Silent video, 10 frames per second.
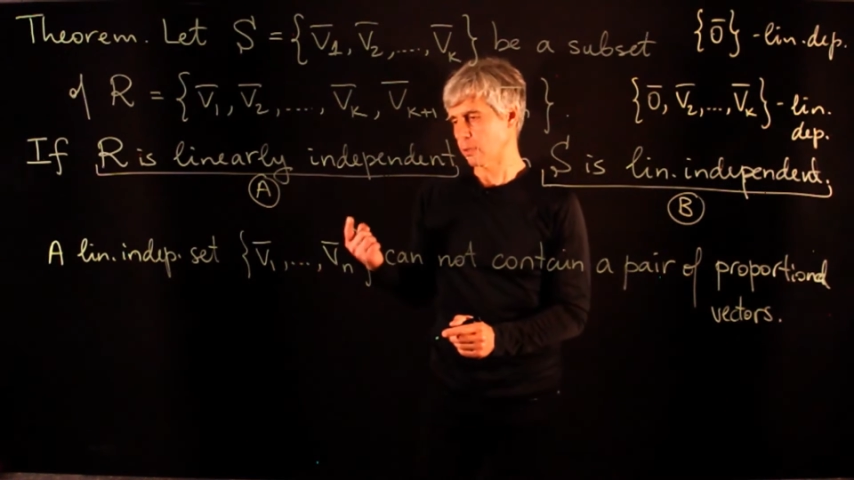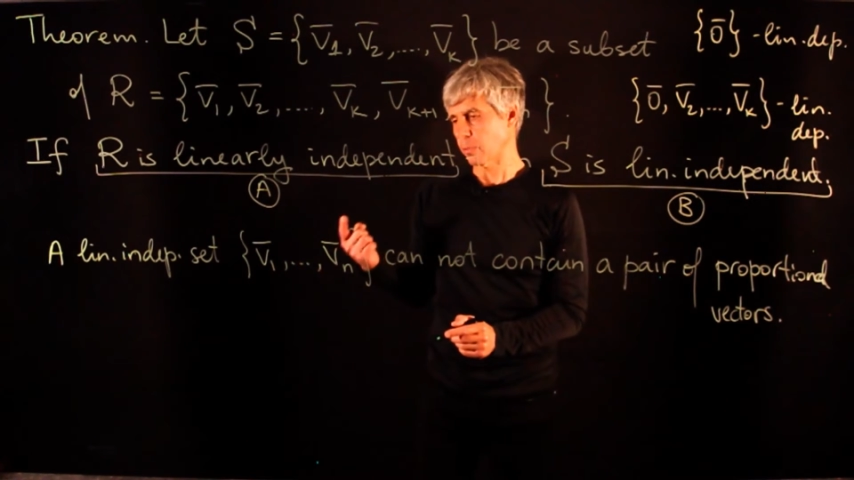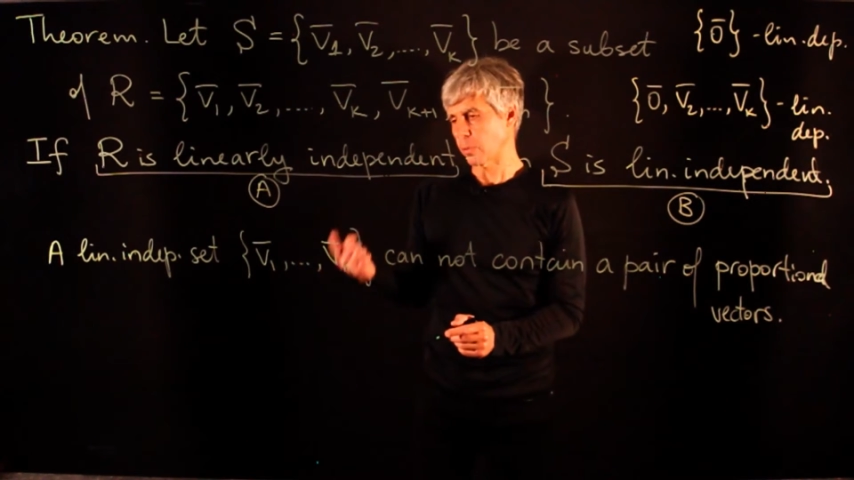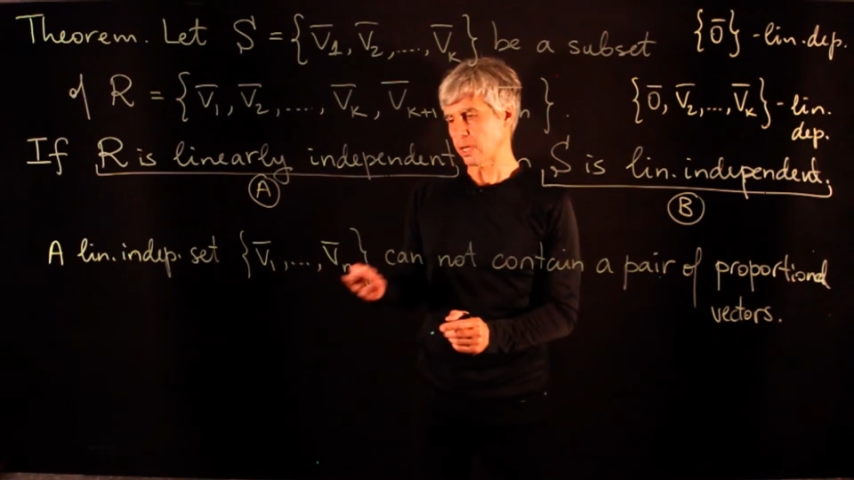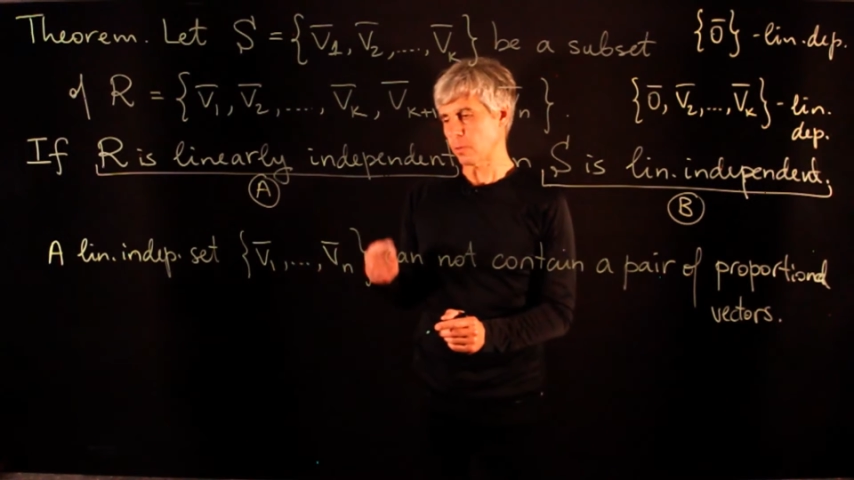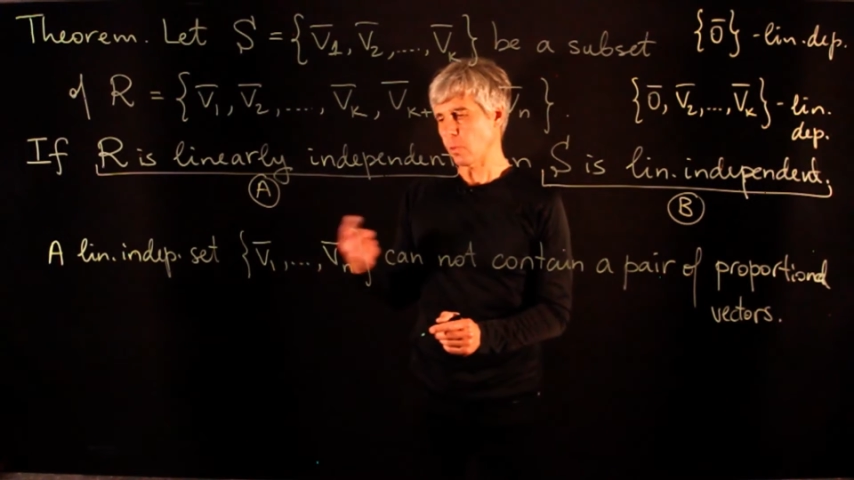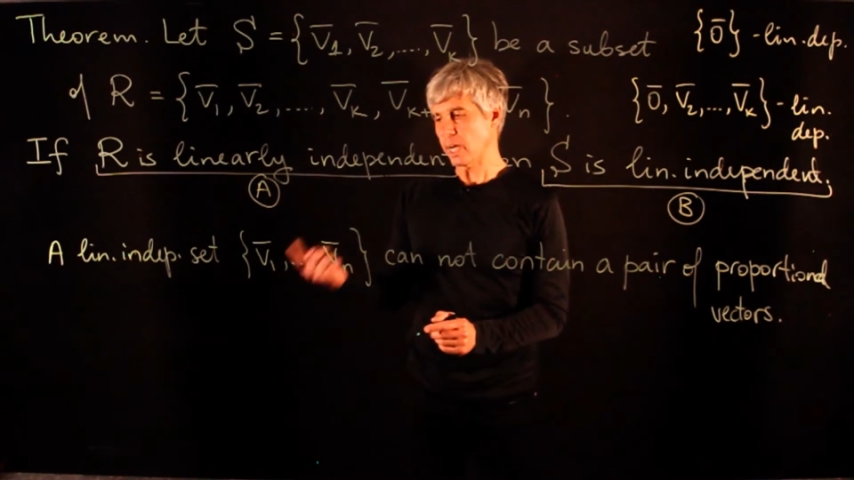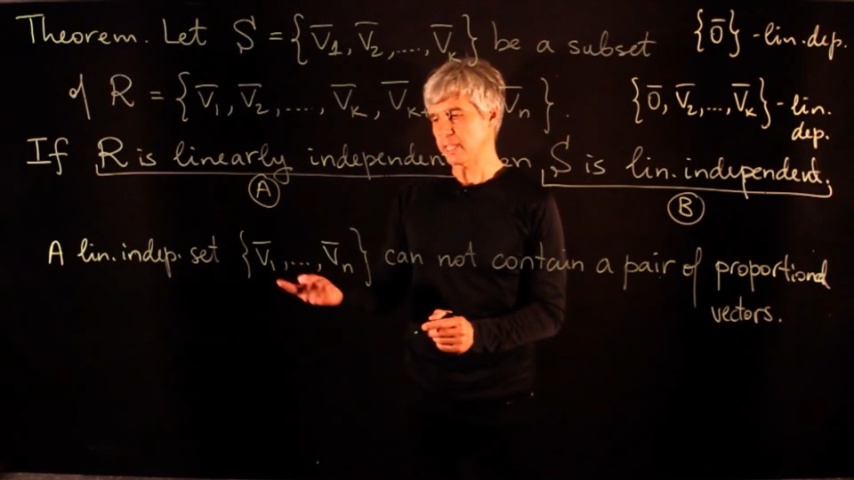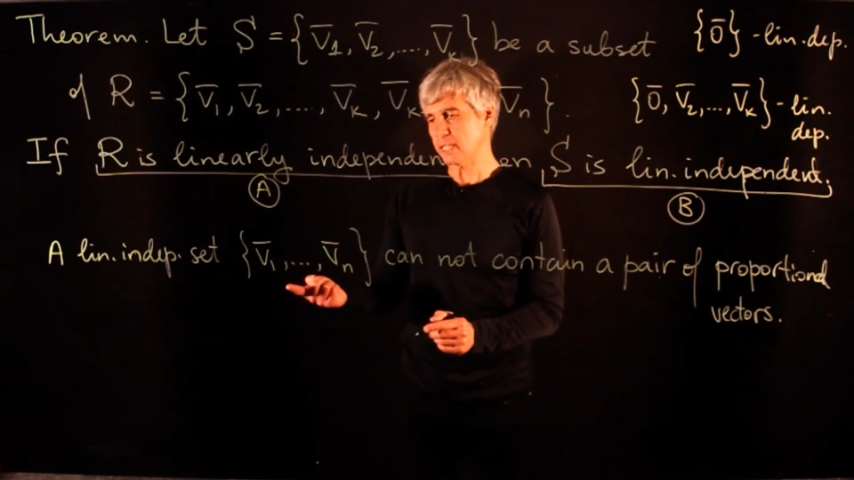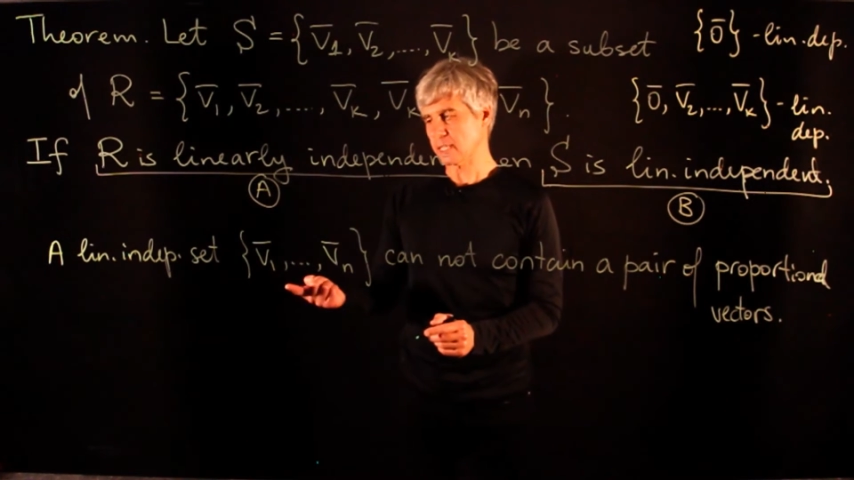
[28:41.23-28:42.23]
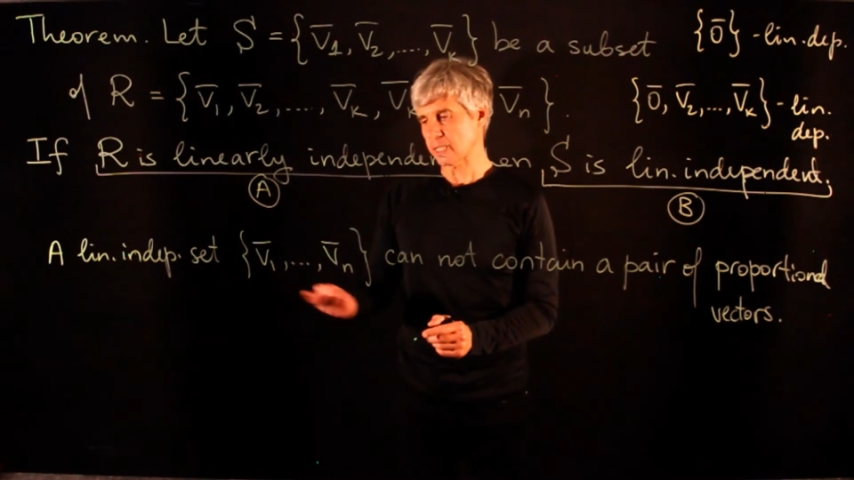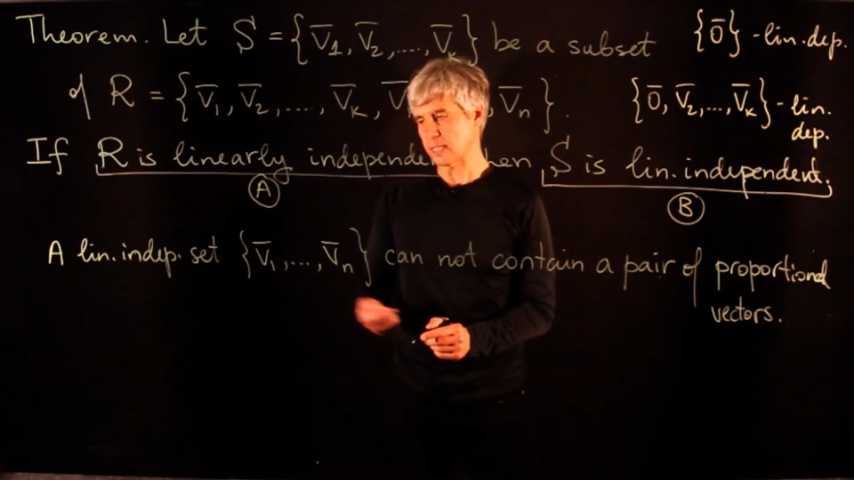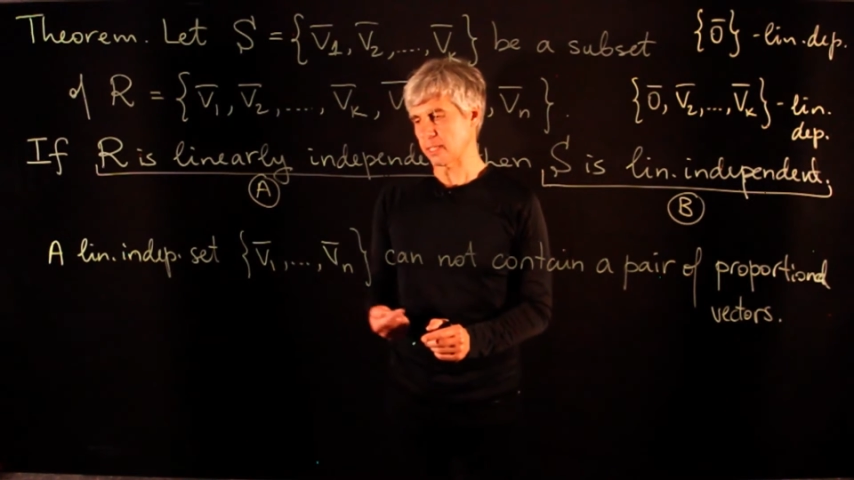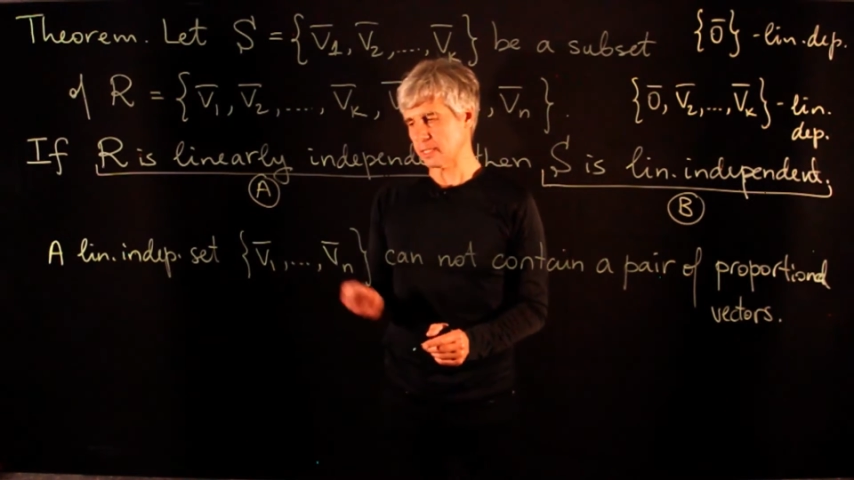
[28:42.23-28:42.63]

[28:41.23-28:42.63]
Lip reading: where one is a